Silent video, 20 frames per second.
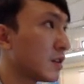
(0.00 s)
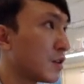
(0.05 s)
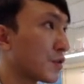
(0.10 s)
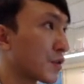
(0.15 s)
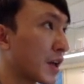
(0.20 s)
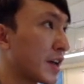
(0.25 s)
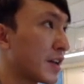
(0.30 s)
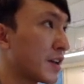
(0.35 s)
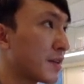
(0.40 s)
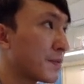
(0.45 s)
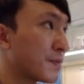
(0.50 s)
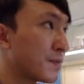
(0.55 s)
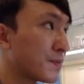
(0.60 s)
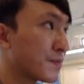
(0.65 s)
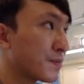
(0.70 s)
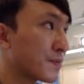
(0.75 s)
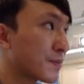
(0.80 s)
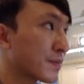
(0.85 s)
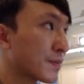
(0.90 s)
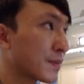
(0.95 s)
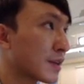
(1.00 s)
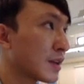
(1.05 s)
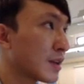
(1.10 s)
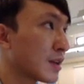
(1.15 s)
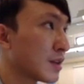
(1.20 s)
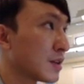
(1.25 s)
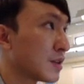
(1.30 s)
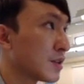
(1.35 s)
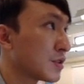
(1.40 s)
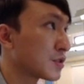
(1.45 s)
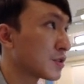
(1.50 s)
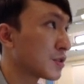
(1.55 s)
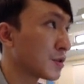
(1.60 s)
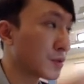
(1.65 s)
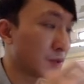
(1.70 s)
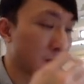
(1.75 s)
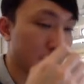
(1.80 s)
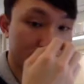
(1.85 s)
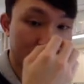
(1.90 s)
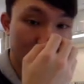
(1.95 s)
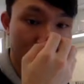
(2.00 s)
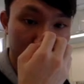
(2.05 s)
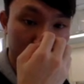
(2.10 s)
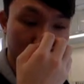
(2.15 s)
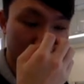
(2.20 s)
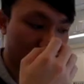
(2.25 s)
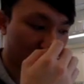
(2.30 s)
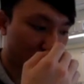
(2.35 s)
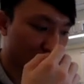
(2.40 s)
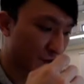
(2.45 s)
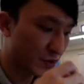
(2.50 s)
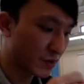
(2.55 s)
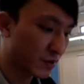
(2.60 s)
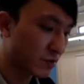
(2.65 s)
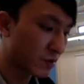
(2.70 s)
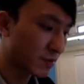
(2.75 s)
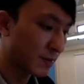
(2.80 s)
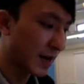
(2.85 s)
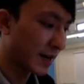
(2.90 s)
Okay, so these are all the functional group